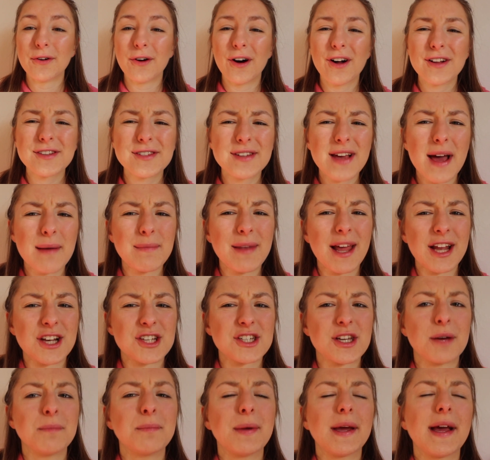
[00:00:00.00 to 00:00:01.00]
Also, I'm like
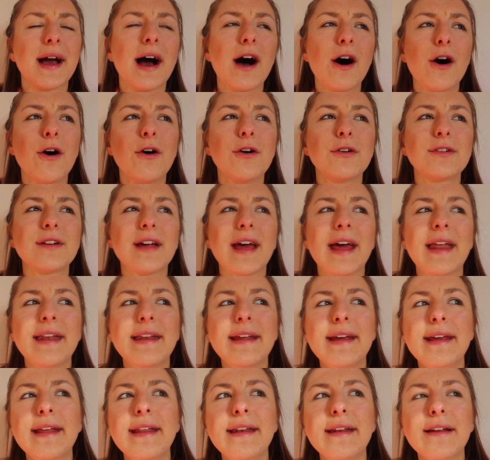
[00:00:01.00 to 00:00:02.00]
jumping out
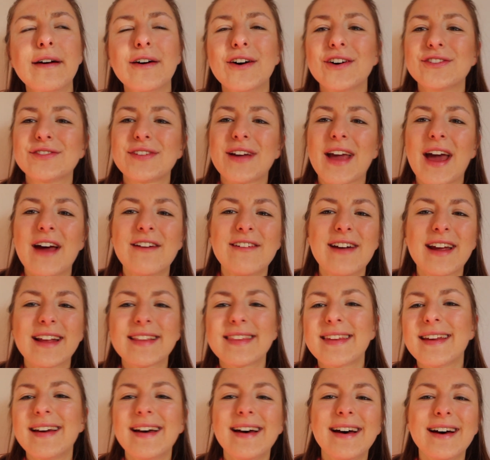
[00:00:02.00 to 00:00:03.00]
and in of
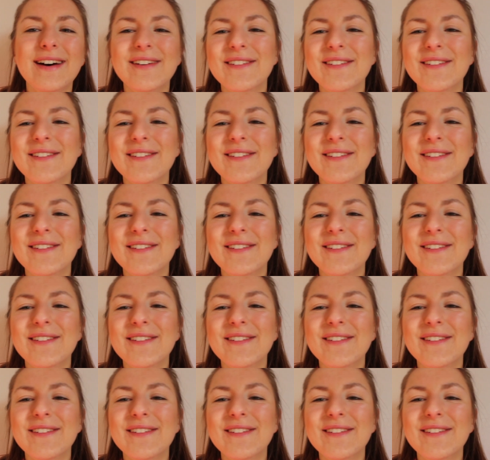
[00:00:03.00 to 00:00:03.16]
character.